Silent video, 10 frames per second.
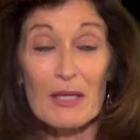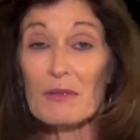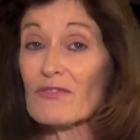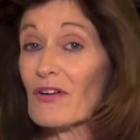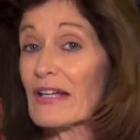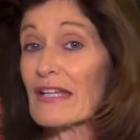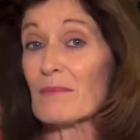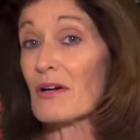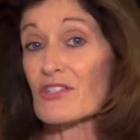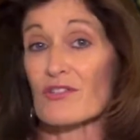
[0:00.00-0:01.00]
can be funny
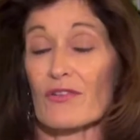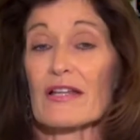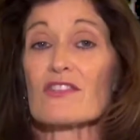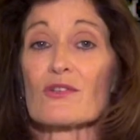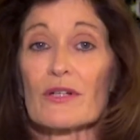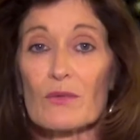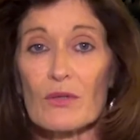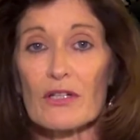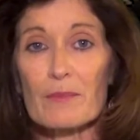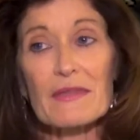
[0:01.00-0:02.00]
amongst friends or at
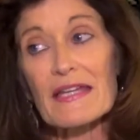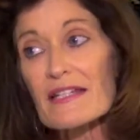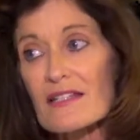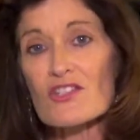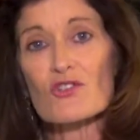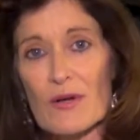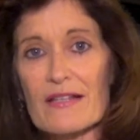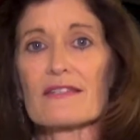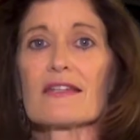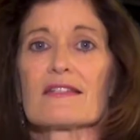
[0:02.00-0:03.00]
work, but then it doesn't
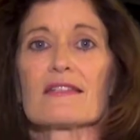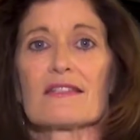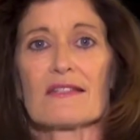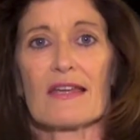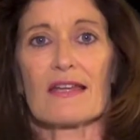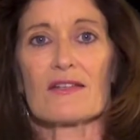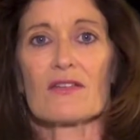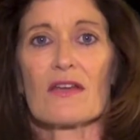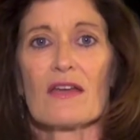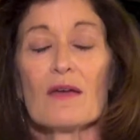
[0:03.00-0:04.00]
translate to the stage.
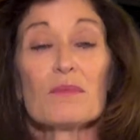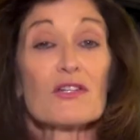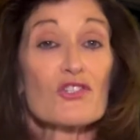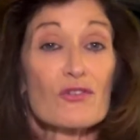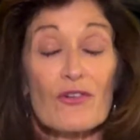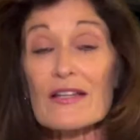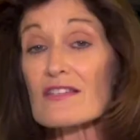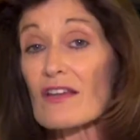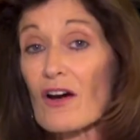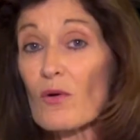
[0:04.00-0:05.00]
Because your friends
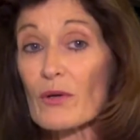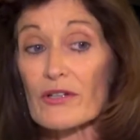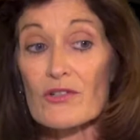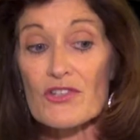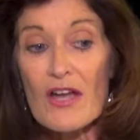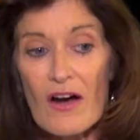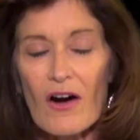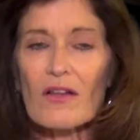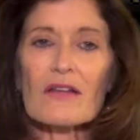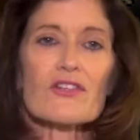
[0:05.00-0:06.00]
and coworkers
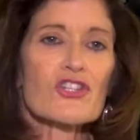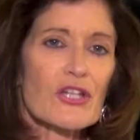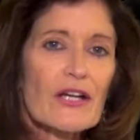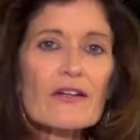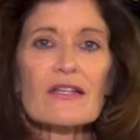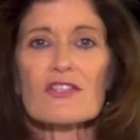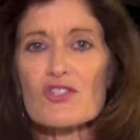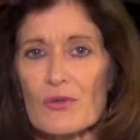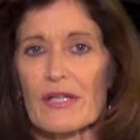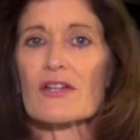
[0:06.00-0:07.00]
all have a shared
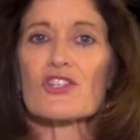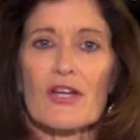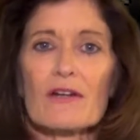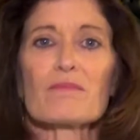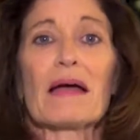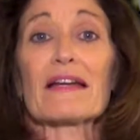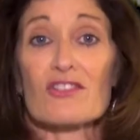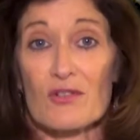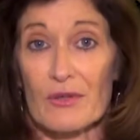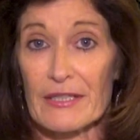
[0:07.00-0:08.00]
history, a shared
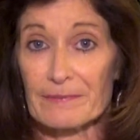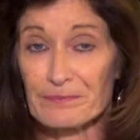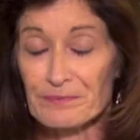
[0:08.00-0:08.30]
backstory.